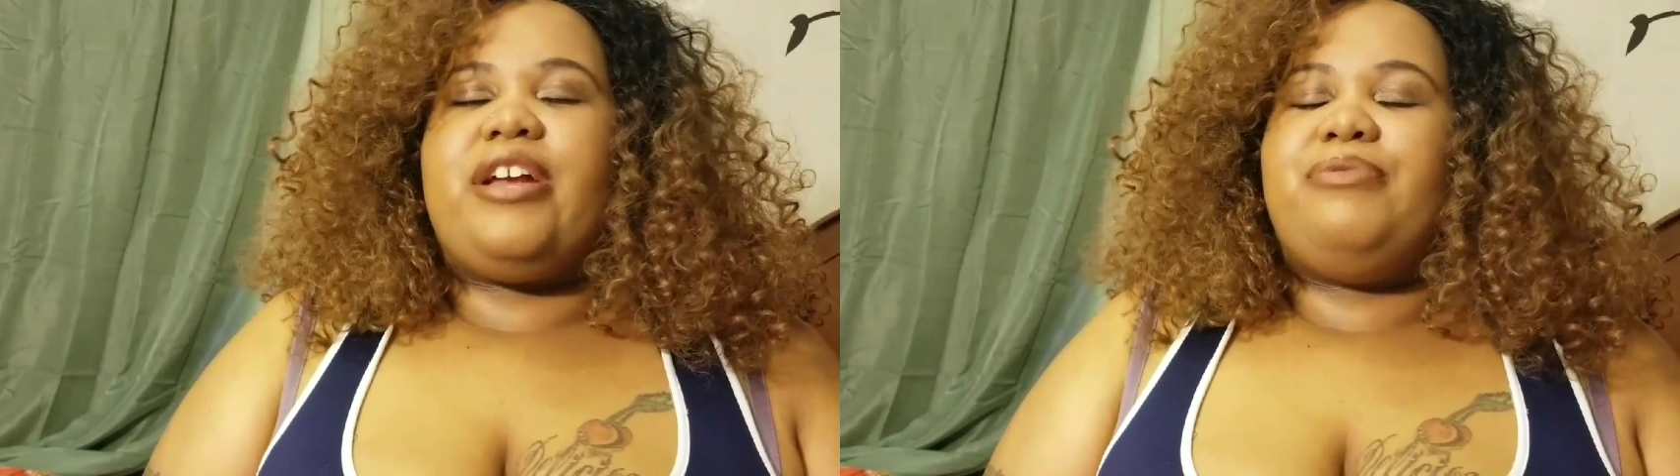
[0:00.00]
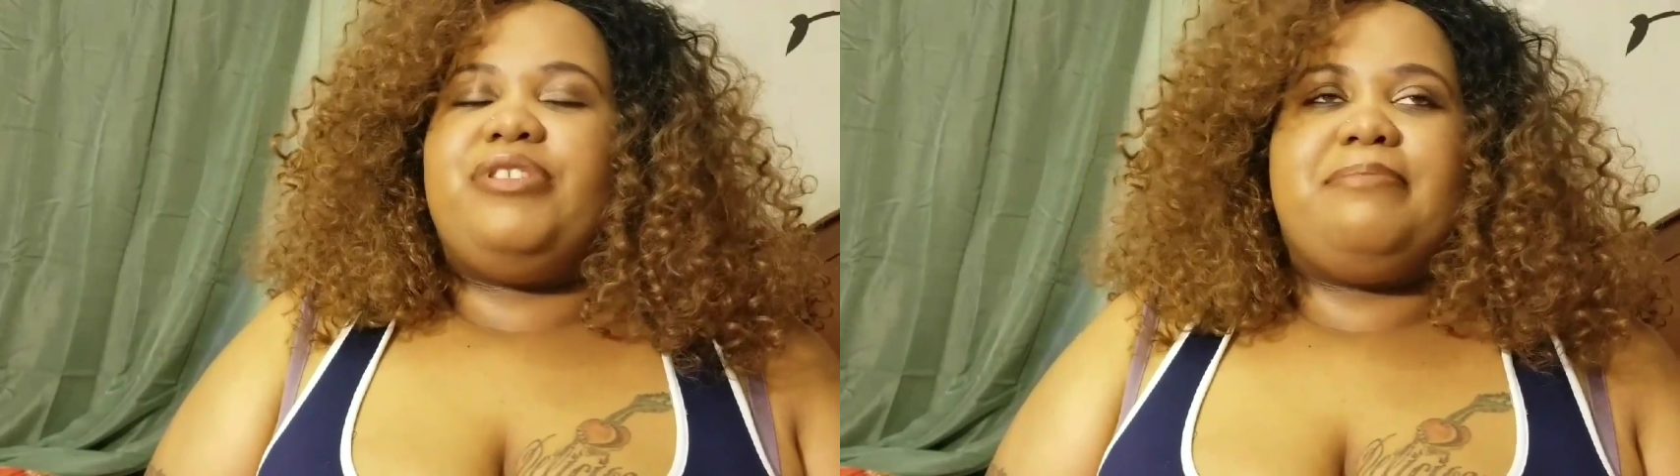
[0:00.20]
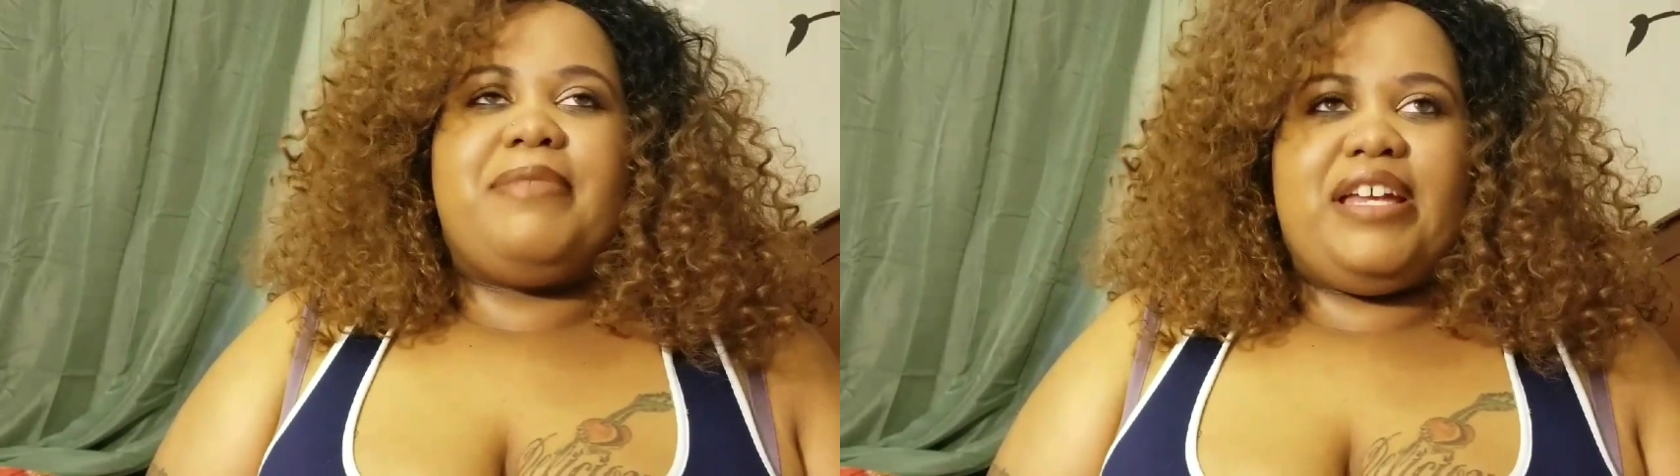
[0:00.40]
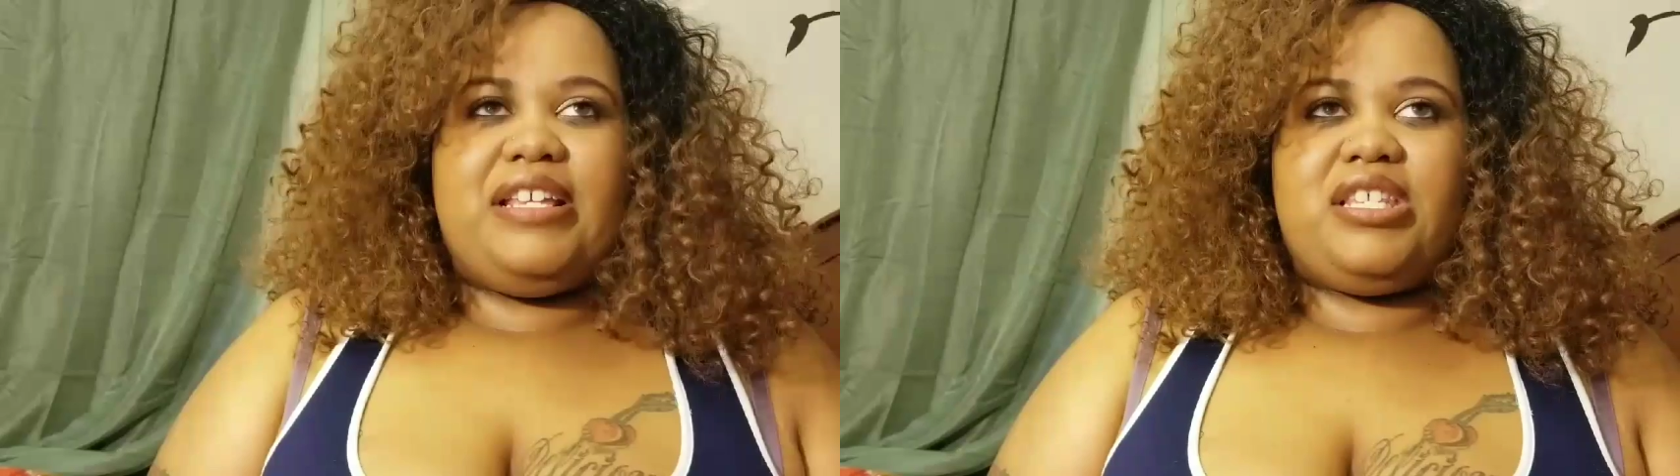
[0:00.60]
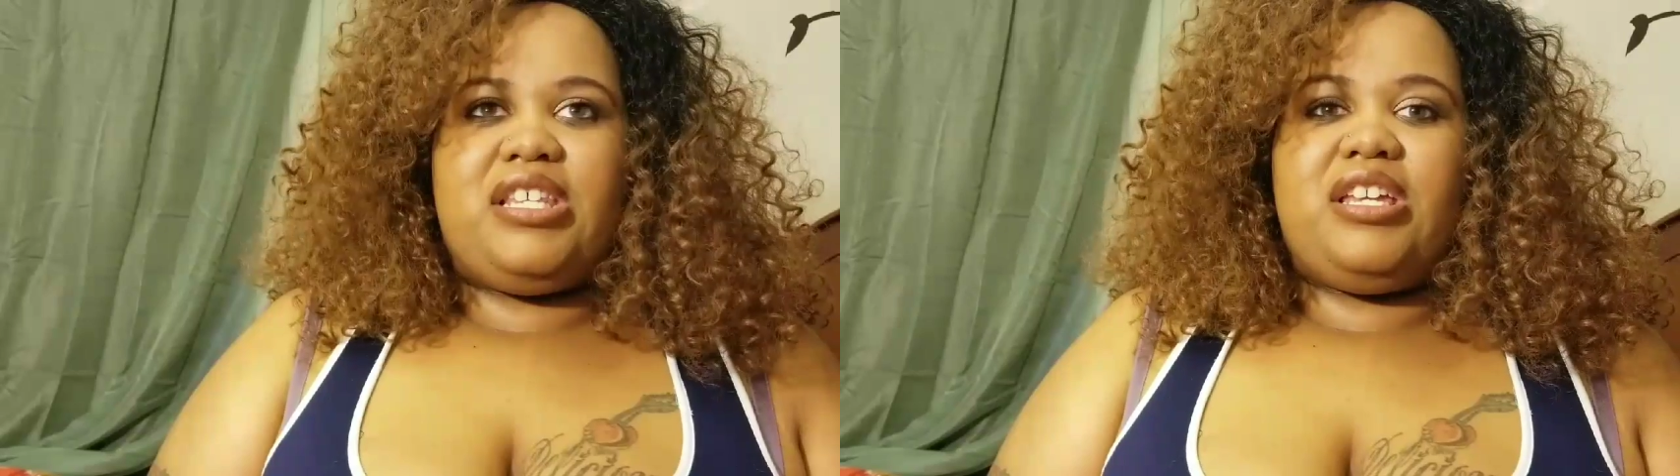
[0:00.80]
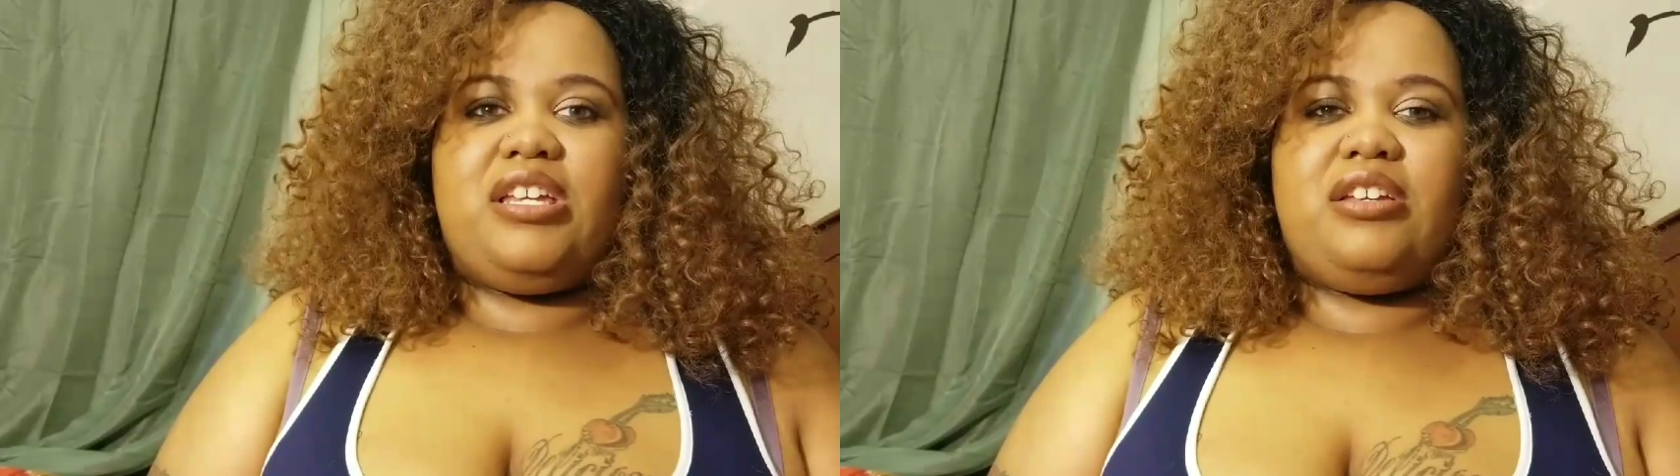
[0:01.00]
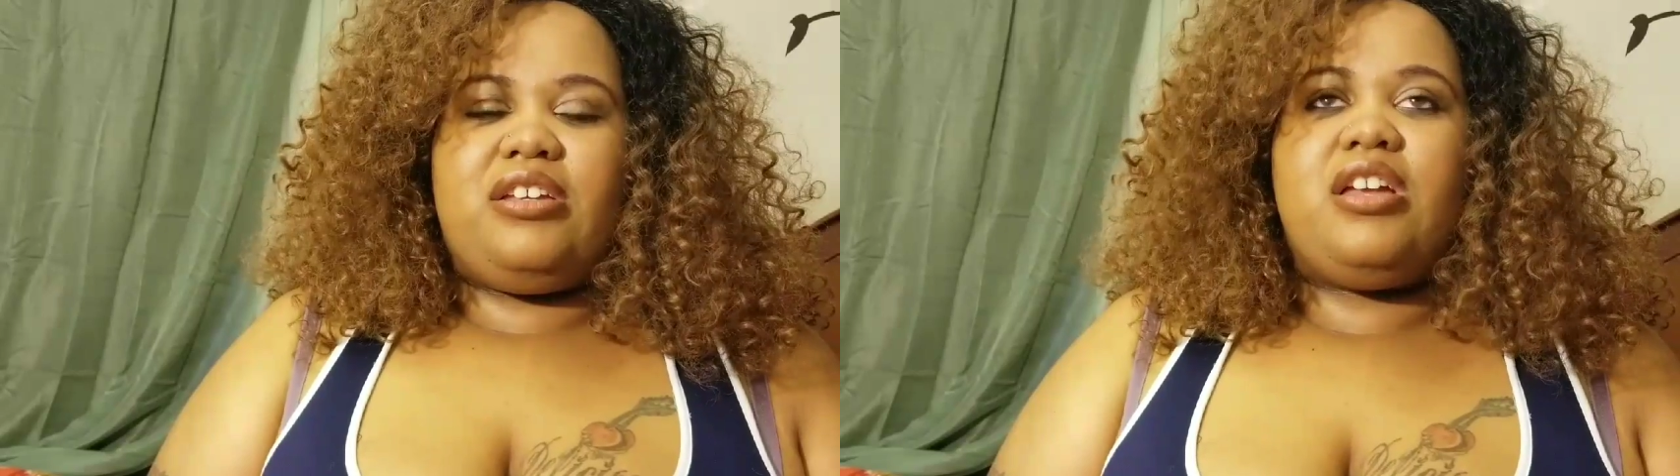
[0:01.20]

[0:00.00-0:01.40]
they was amazing.